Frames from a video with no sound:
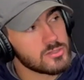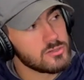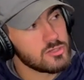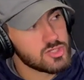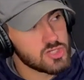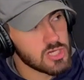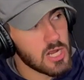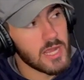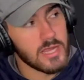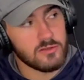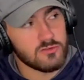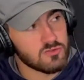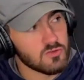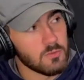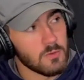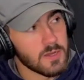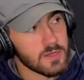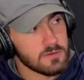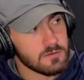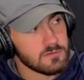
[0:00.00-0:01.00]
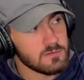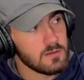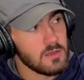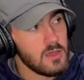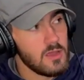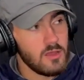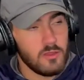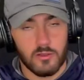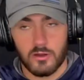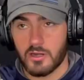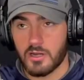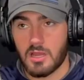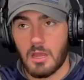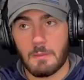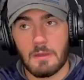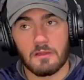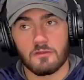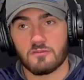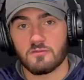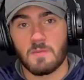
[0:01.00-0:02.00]
the Giants twice. They're going to come
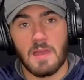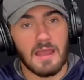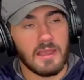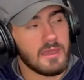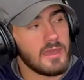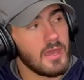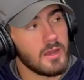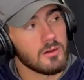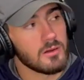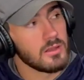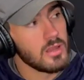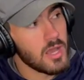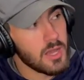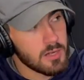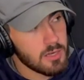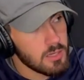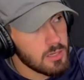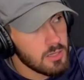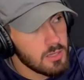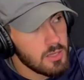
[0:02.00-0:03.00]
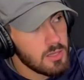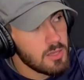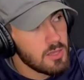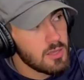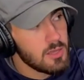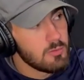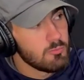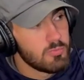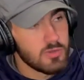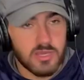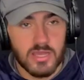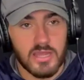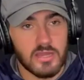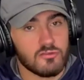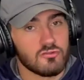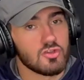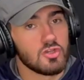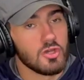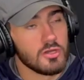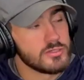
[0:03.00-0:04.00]
out and smack Carolina. But
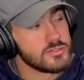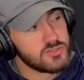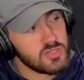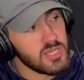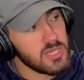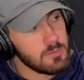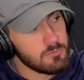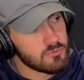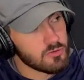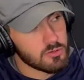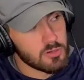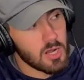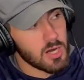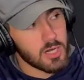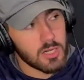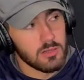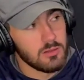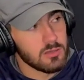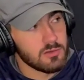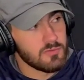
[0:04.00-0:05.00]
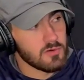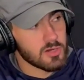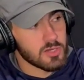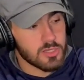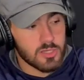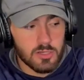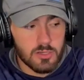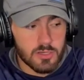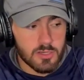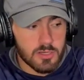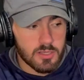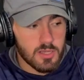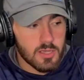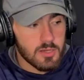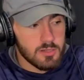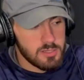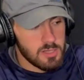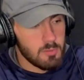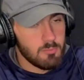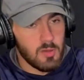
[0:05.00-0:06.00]
against good teams, they're not going to look very good.
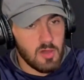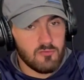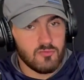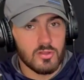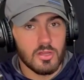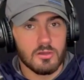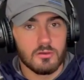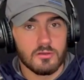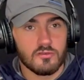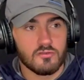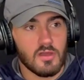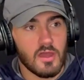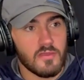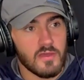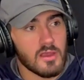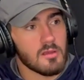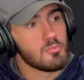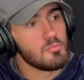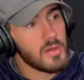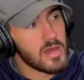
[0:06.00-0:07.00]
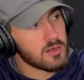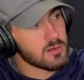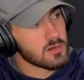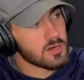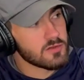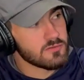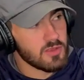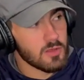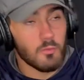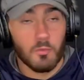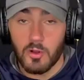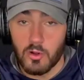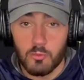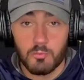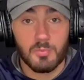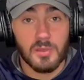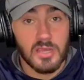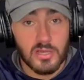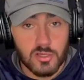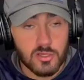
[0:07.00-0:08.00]
Now, Buffalo is, I think, better because they will
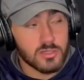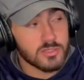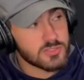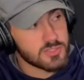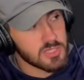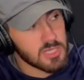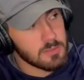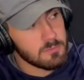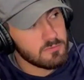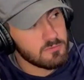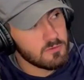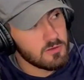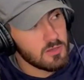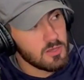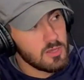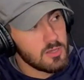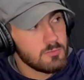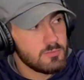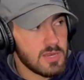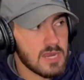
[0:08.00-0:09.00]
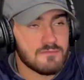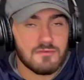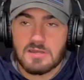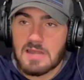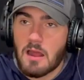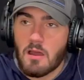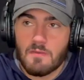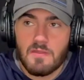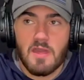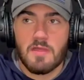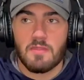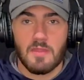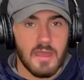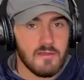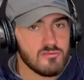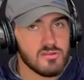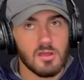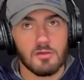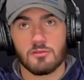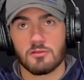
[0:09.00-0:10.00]
beat good teams. But every now and then,
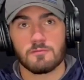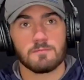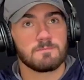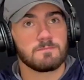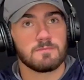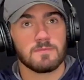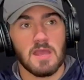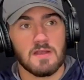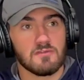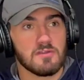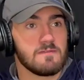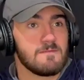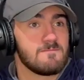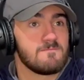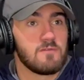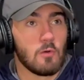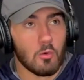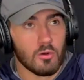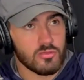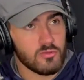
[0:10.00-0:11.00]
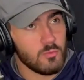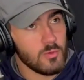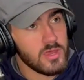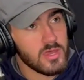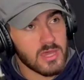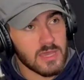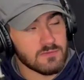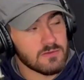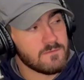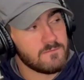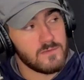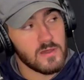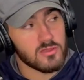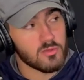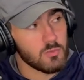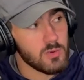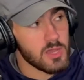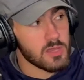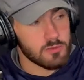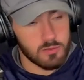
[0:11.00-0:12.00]
every 4th week, every 5th
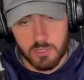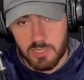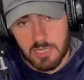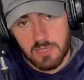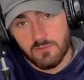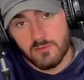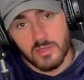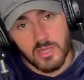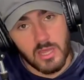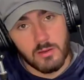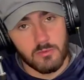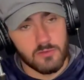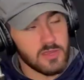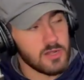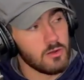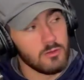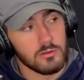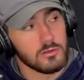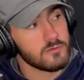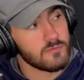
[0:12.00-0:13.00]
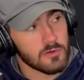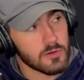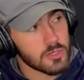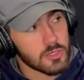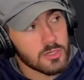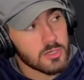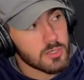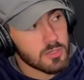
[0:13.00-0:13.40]
week, they're going to give you a game where they don't look very good.